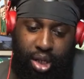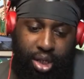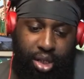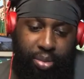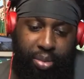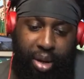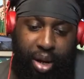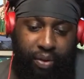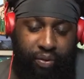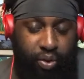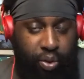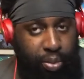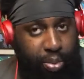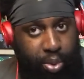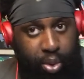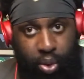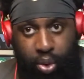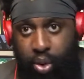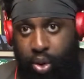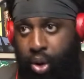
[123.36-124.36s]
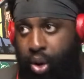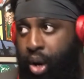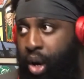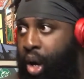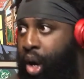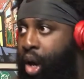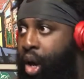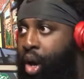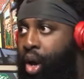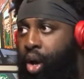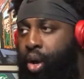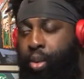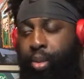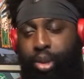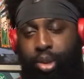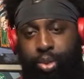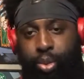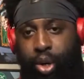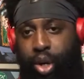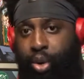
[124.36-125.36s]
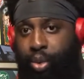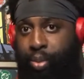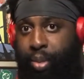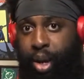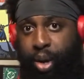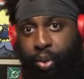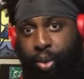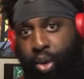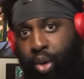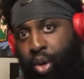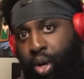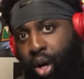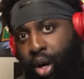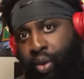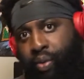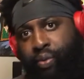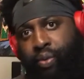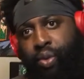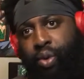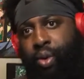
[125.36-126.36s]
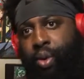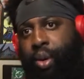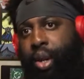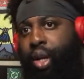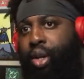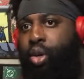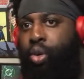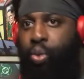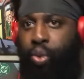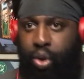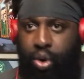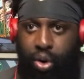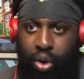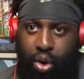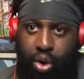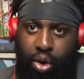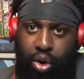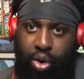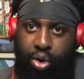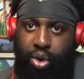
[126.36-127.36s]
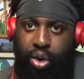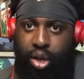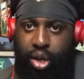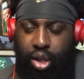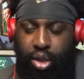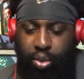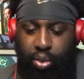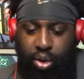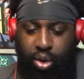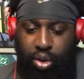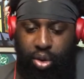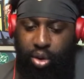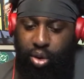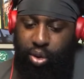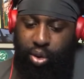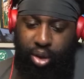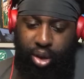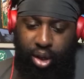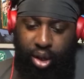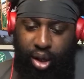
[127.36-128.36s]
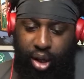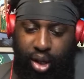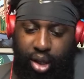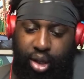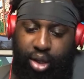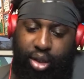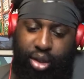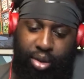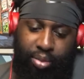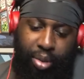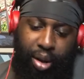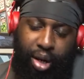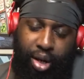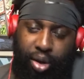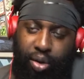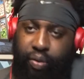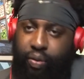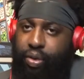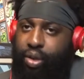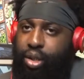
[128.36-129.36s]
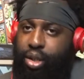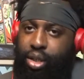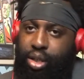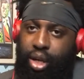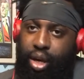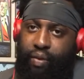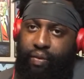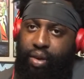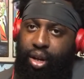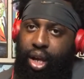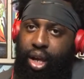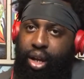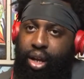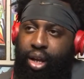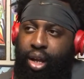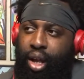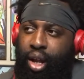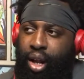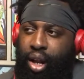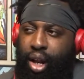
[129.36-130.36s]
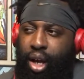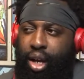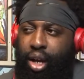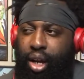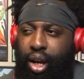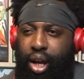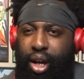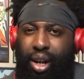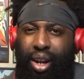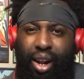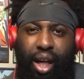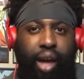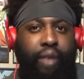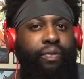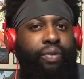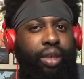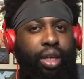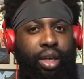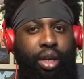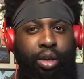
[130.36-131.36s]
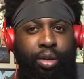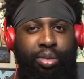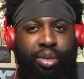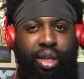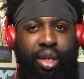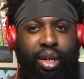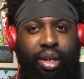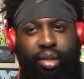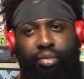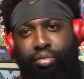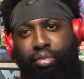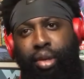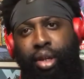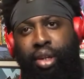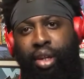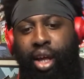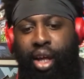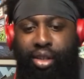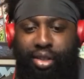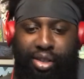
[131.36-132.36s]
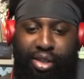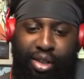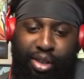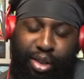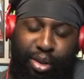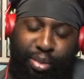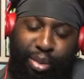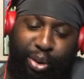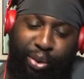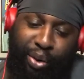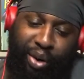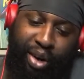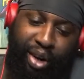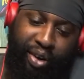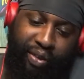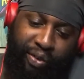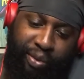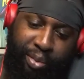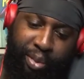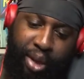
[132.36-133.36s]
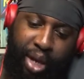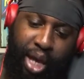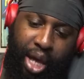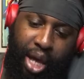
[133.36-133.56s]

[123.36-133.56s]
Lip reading: it doesn't matter if you're poor, it doesn't matter where you come from, like, you work hard, you get to where you're going. Black Clover does have a lot, like, a lot of life themes in it, and that seems to be one of them.